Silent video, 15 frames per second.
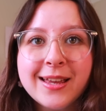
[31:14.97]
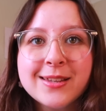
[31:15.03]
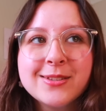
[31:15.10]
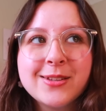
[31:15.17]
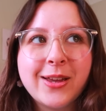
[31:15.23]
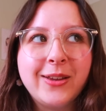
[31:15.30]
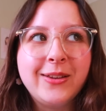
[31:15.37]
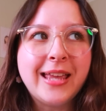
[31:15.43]

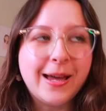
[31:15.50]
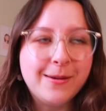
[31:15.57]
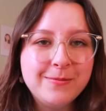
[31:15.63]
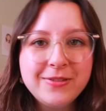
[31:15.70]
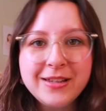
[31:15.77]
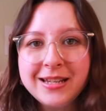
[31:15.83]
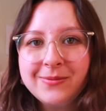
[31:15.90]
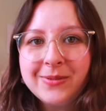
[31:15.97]
So yeah, I'm
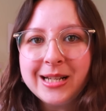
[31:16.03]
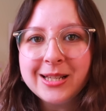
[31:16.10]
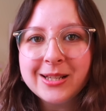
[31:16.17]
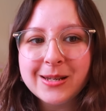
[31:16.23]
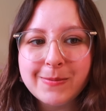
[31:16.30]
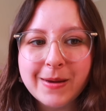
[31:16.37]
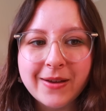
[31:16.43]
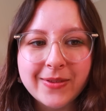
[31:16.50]
feeling really
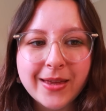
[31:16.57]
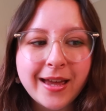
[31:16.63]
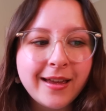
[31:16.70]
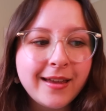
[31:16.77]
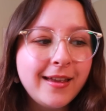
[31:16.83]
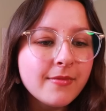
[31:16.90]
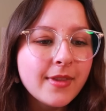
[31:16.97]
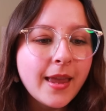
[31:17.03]
good about
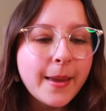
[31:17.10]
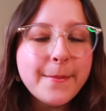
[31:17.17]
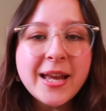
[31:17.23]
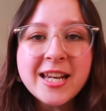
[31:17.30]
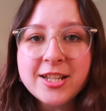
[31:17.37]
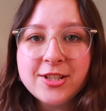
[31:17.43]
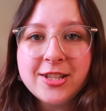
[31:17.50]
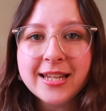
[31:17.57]
that.
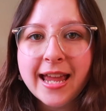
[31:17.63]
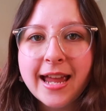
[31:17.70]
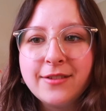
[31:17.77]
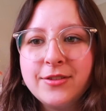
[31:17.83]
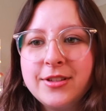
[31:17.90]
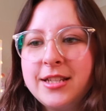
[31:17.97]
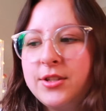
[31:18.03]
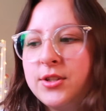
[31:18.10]
Managed to get
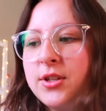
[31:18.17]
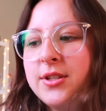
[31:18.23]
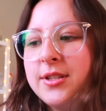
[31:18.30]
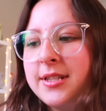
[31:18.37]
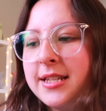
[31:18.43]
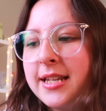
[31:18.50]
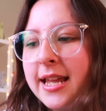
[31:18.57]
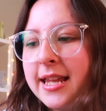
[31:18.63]
everything done
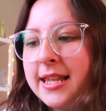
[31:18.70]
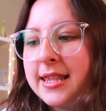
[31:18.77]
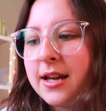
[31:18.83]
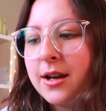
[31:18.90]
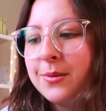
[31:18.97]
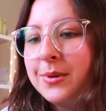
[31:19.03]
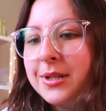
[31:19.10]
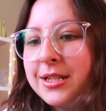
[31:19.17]
today
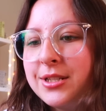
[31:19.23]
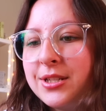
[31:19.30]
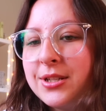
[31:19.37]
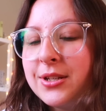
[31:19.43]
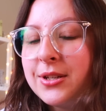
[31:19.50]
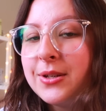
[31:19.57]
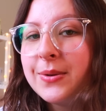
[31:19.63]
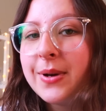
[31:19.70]
that I wanted
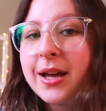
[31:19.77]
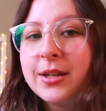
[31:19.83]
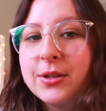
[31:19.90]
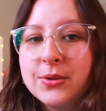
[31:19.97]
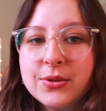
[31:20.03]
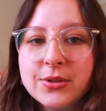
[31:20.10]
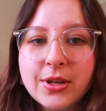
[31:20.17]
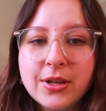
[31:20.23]
to. I
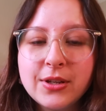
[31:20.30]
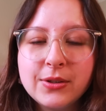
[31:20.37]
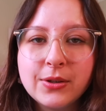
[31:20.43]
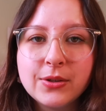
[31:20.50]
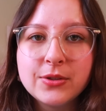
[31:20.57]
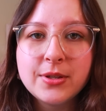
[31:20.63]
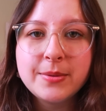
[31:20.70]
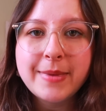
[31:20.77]
also
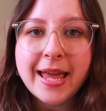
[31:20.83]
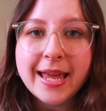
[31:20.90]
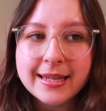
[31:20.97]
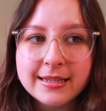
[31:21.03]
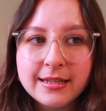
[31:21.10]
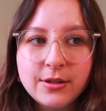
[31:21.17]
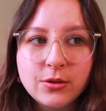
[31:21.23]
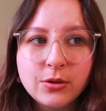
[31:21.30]
got some
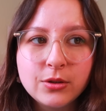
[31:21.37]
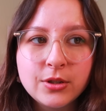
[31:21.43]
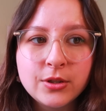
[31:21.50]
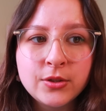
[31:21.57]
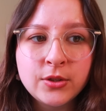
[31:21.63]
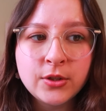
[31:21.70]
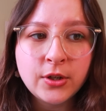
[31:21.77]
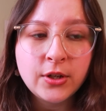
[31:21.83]
Etsy
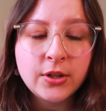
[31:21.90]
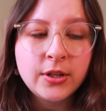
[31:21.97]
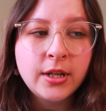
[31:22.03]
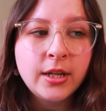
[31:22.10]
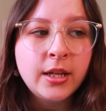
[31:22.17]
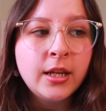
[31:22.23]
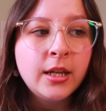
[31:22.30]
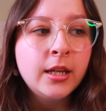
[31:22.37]
orders done
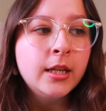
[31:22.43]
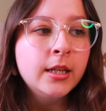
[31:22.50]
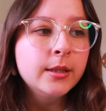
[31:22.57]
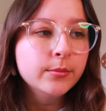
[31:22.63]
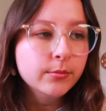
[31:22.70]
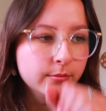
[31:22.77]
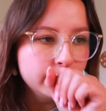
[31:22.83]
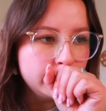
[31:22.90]

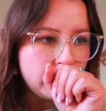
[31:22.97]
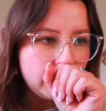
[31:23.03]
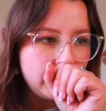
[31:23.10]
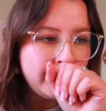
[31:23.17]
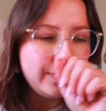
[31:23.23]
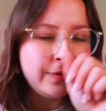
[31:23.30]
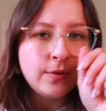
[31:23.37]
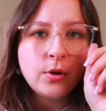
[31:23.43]
just
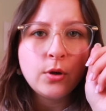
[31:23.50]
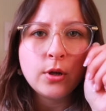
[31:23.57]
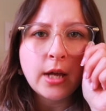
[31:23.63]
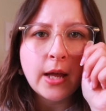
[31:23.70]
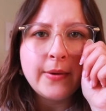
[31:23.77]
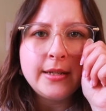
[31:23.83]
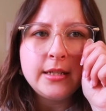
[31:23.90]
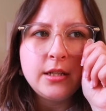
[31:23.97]
before
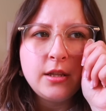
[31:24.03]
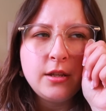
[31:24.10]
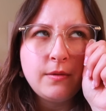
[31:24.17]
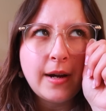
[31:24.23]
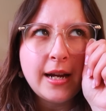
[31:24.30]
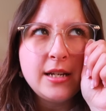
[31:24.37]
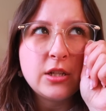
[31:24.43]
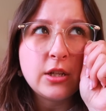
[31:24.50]
going to the
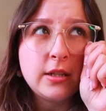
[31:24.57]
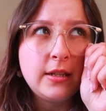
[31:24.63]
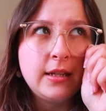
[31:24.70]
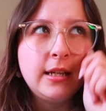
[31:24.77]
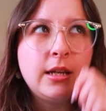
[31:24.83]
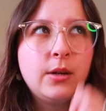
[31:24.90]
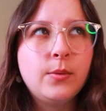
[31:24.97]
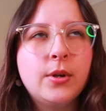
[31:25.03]
range, I
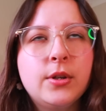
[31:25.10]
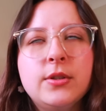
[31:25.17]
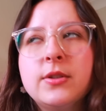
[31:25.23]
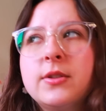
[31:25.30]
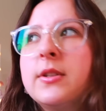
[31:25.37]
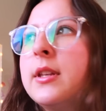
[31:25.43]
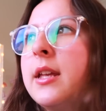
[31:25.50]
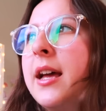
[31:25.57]
think it
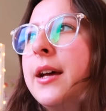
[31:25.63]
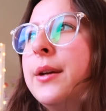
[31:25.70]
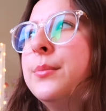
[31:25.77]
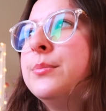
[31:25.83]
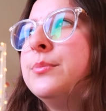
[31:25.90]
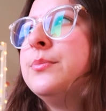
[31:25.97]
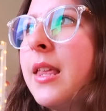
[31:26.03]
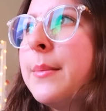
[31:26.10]
was.
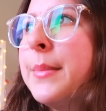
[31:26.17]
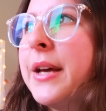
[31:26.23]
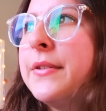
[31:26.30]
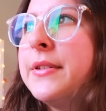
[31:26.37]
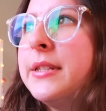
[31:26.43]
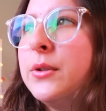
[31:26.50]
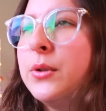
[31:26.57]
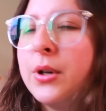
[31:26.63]
But I've
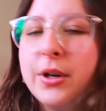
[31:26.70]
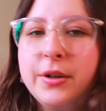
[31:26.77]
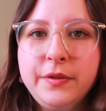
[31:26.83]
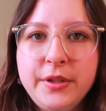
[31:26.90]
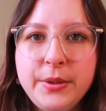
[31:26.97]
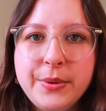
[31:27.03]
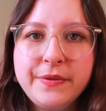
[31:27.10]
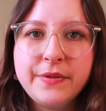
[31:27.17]
still got a
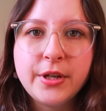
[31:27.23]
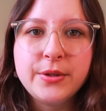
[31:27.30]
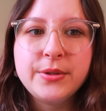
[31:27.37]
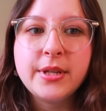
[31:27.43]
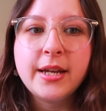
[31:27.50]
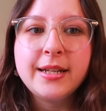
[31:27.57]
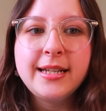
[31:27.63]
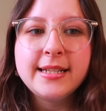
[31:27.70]
few of those
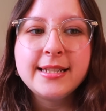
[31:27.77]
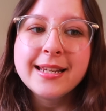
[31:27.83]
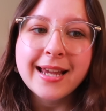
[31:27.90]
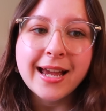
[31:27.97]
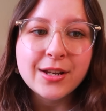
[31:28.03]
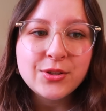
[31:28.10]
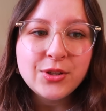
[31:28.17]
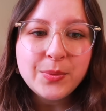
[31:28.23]
that I need to
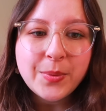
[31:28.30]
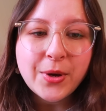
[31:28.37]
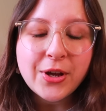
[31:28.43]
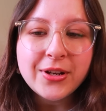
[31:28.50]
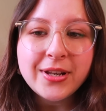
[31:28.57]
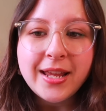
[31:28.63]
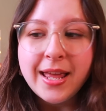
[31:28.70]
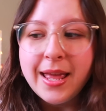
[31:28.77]
catch up
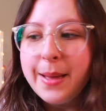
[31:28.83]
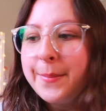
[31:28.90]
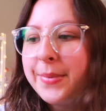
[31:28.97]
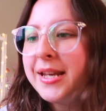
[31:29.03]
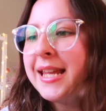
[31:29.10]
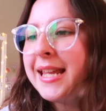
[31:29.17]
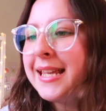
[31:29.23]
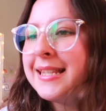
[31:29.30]
on.
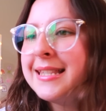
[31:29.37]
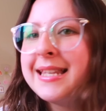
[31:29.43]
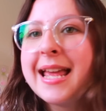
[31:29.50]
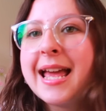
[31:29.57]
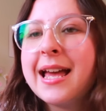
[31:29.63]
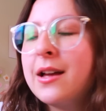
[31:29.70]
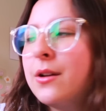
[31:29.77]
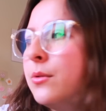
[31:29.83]
But it is
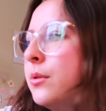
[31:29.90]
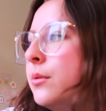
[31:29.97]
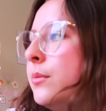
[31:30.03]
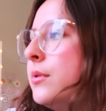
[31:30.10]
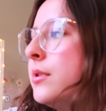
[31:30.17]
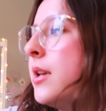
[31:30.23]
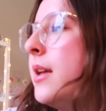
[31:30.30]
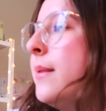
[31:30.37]
now,
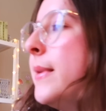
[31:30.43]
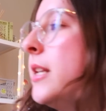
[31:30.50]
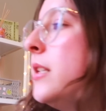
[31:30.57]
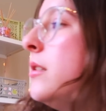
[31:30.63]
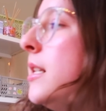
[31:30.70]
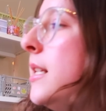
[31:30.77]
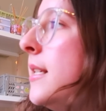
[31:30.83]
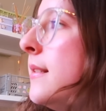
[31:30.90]
what time
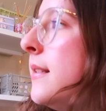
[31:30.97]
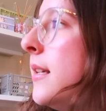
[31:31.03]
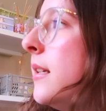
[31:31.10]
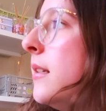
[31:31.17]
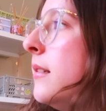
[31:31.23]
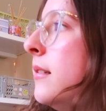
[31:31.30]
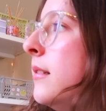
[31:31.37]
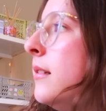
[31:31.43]
actually is it?
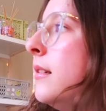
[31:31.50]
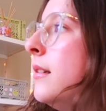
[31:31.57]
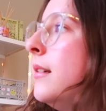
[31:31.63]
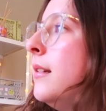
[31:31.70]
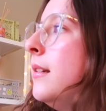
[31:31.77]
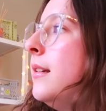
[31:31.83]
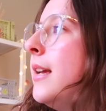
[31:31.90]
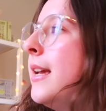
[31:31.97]

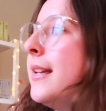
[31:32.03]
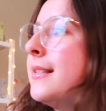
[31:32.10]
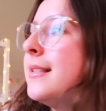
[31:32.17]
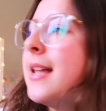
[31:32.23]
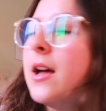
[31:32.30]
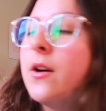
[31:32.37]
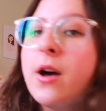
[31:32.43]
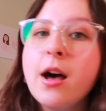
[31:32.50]
It's
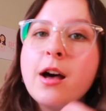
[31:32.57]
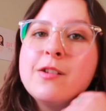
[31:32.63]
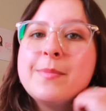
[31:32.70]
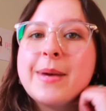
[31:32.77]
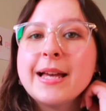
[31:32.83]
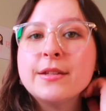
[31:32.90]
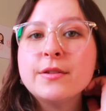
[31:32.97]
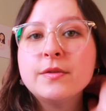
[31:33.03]
now
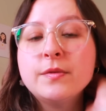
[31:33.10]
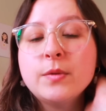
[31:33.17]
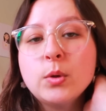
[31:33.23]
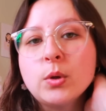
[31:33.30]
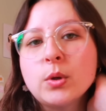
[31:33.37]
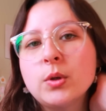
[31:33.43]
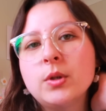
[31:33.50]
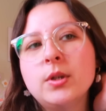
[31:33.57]

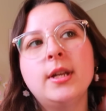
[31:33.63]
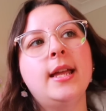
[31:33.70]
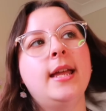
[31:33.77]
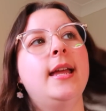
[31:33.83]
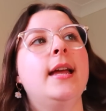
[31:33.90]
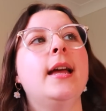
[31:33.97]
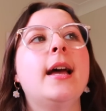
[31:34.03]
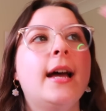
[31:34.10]
4:30
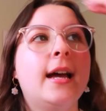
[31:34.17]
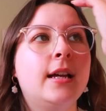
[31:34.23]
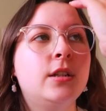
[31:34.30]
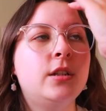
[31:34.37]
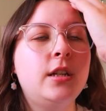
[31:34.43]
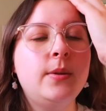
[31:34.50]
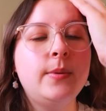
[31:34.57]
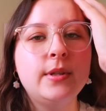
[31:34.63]
and
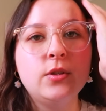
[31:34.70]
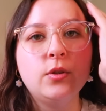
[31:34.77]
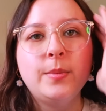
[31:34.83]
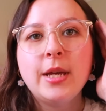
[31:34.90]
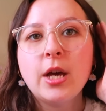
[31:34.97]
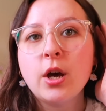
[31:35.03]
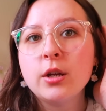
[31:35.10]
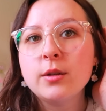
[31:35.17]
Lewis will
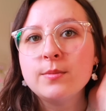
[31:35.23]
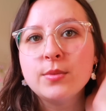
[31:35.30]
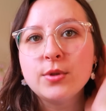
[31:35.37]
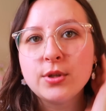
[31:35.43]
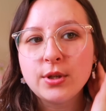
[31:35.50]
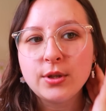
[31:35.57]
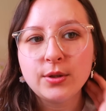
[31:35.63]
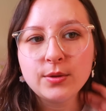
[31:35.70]
be home
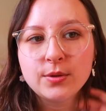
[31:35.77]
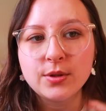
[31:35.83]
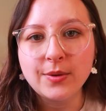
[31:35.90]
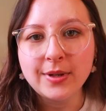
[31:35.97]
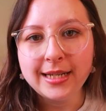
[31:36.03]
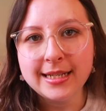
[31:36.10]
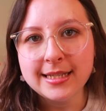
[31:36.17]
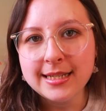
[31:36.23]
soon, so
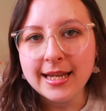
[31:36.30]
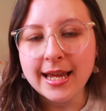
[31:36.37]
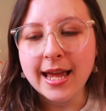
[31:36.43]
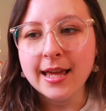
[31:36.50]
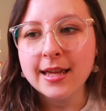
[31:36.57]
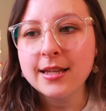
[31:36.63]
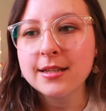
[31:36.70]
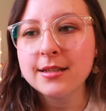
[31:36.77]
I need to
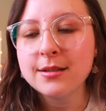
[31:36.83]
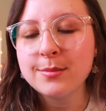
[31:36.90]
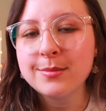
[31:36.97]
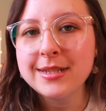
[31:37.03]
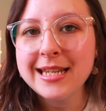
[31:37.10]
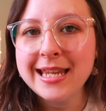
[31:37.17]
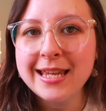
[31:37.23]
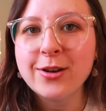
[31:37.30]
get some
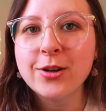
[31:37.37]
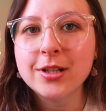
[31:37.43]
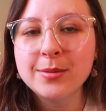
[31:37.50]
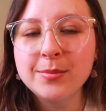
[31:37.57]
tea on.